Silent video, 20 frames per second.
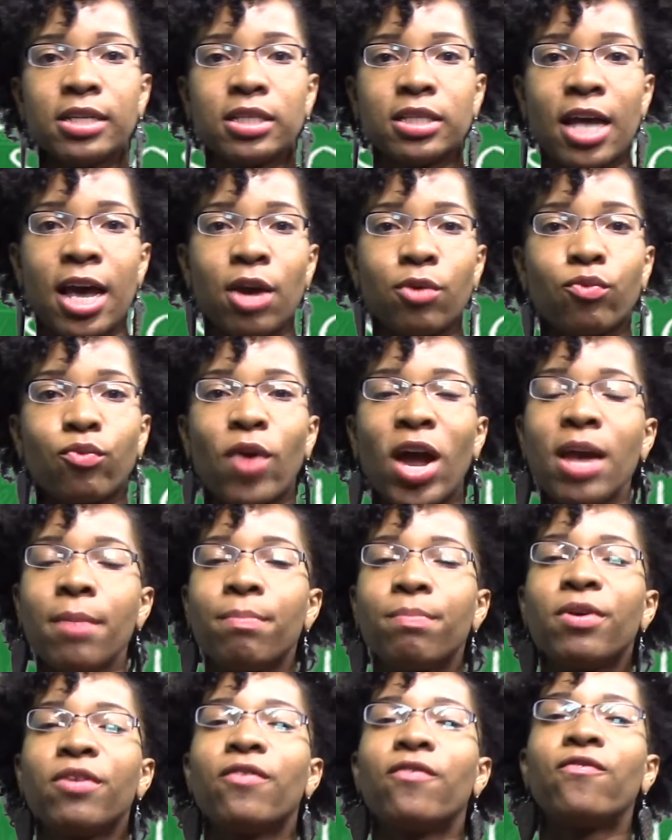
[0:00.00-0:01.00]
that
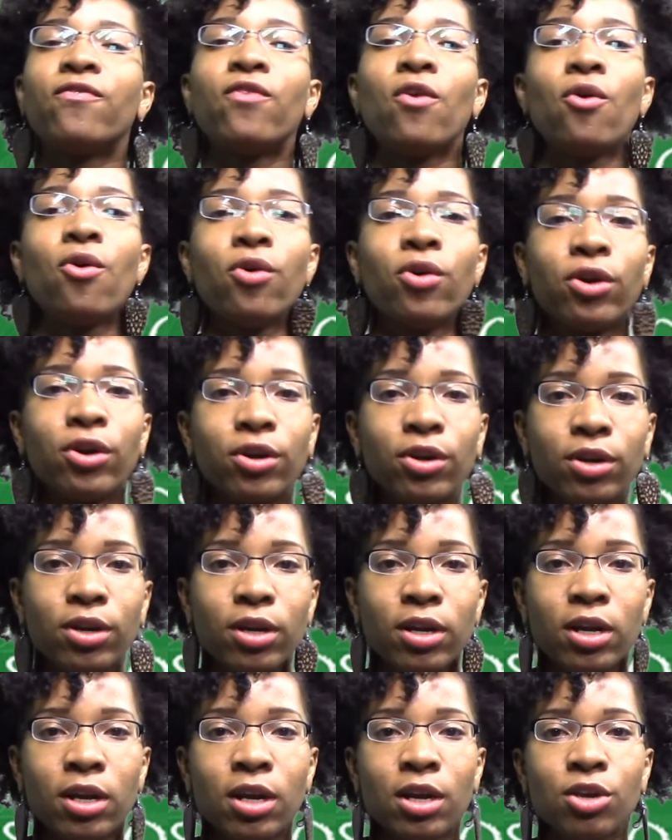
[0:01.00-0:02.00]
right before
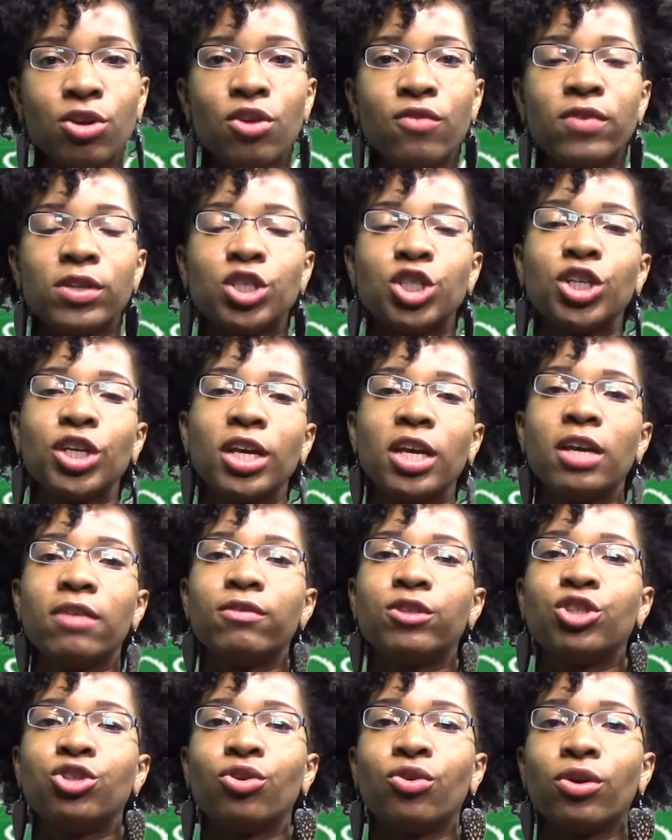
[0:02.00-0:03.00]
you've
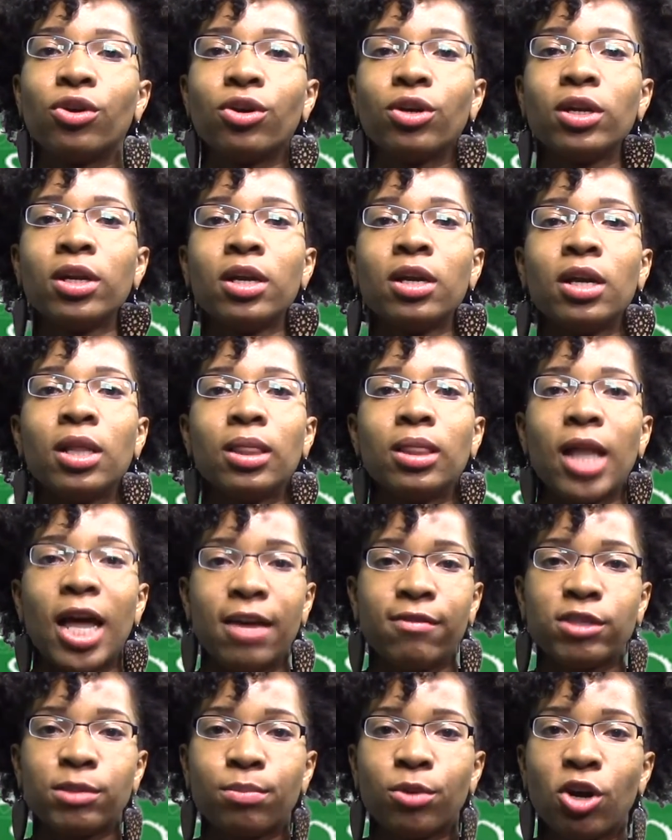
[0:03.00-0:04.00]
achieved your
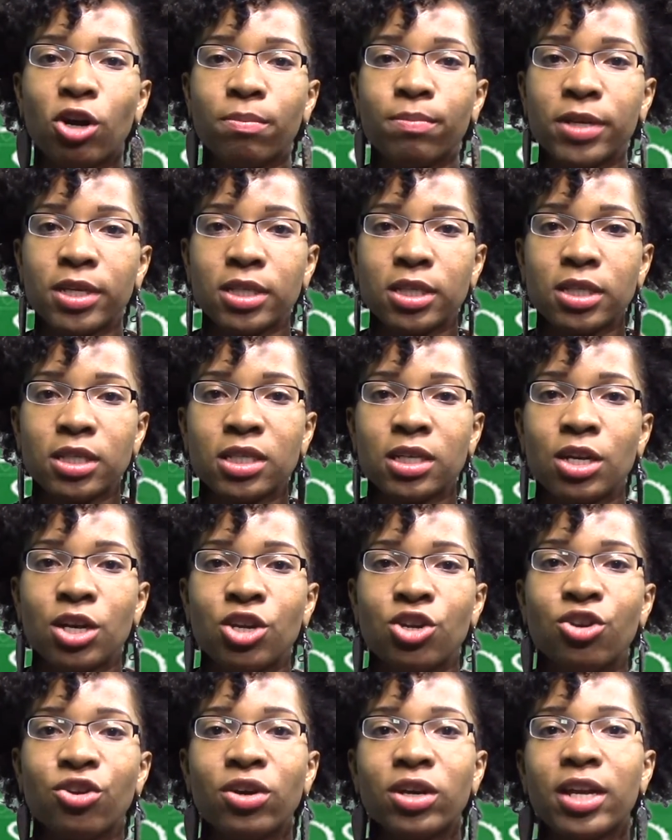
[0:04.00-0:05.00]
life's purpose,
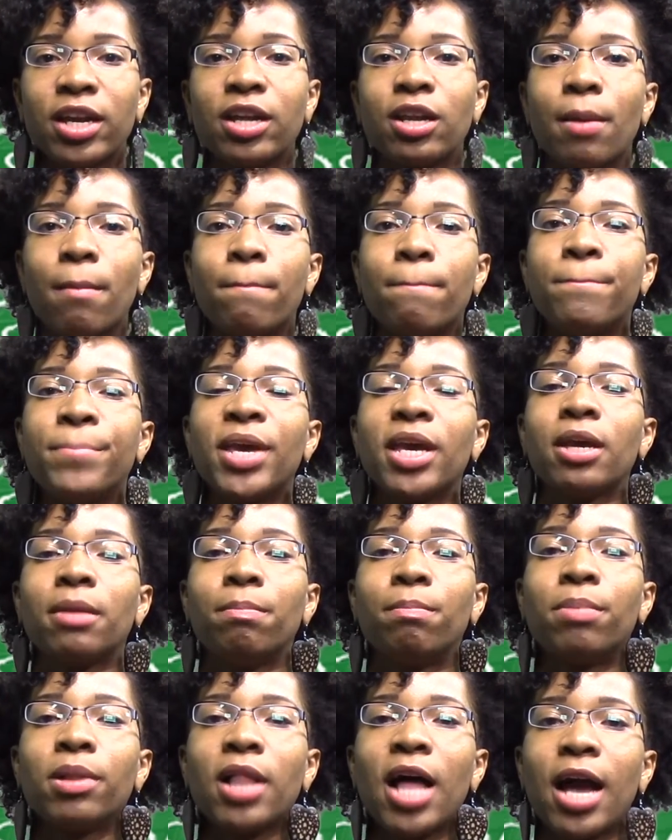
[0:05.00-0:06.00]
you're going to hit a big
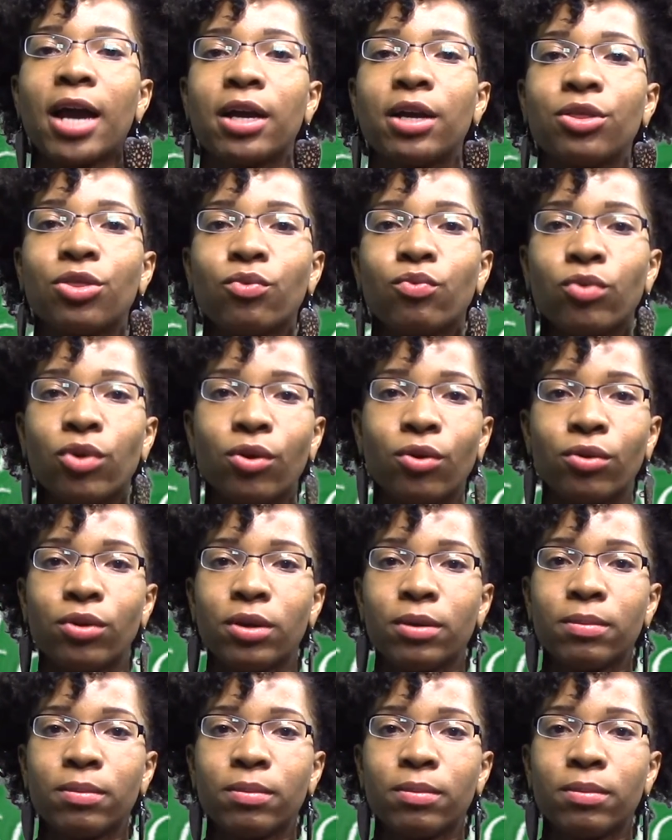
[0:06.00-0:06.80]
block in the road.